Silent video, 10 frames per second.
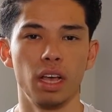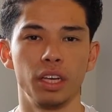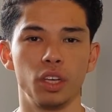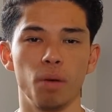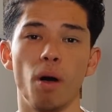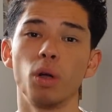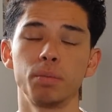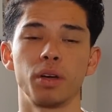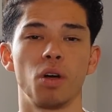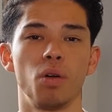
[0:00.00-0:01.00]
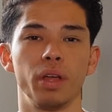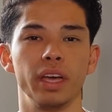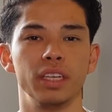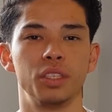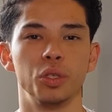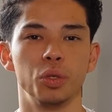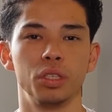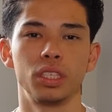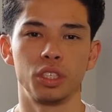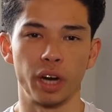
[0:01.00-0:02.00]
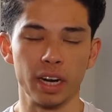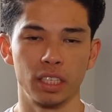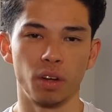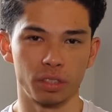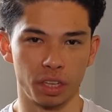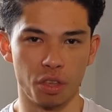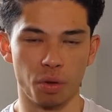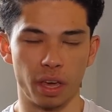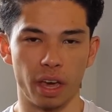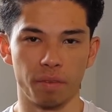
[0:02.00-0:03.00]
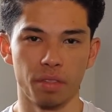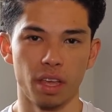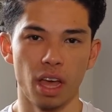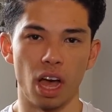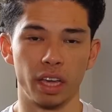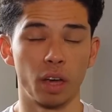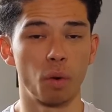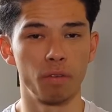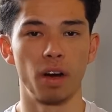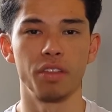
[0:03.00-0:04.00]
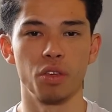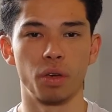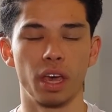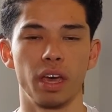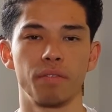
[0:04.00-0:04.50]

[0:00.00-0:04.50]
So my ultimate goal is to train as a doctor in the UK, get qualified in the UK,